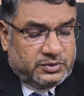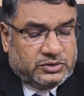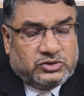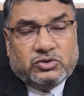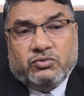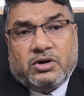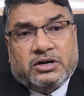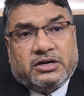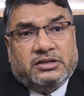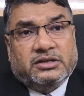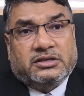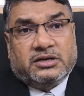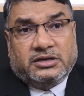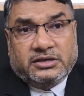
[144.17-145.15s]
So what are
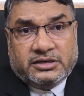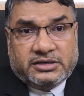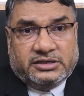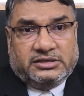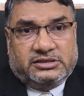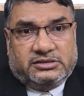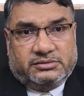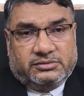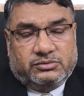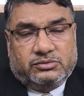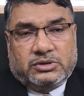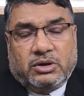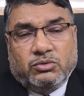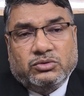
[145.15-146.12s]
the contents?
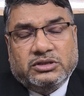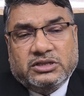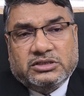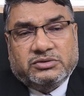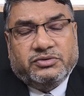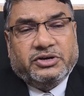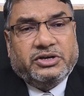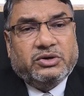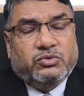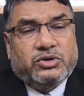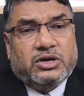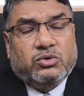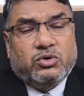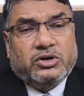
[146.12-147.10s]
Now in this video,
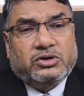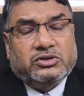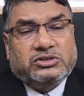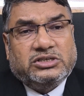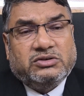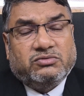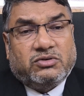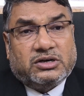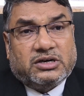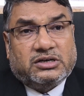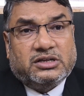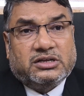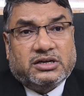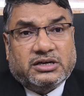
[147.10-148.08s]
we are going to see what
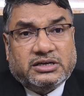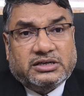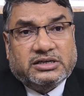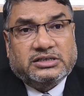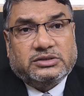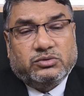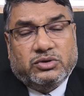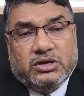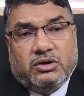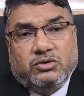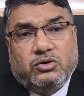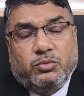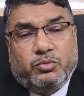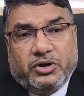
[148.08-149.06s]
are the contents we
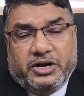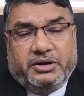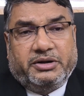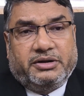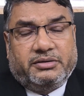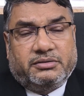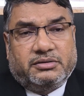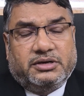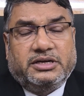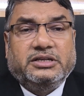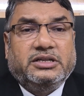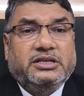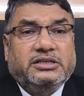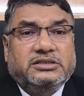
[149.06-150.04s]
have to put it
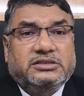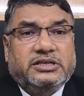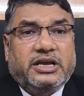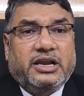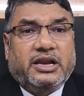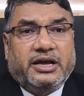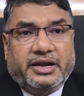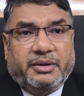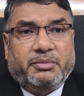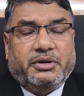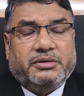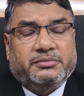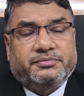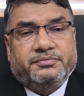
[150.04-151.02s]
in the sale
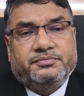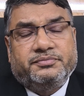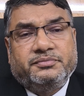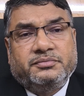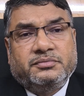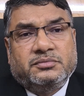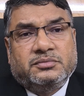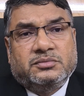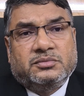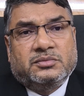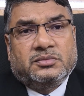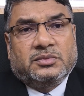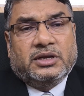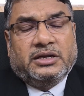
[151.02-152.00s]
agreement.
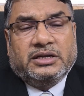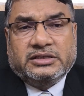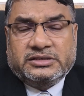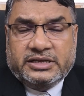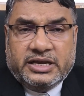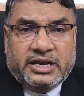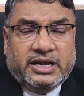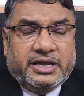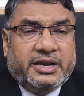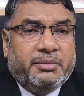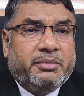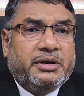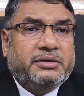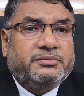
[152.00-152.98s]
In the sale
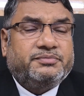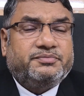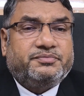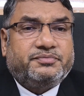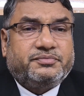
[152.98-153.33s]
agreement,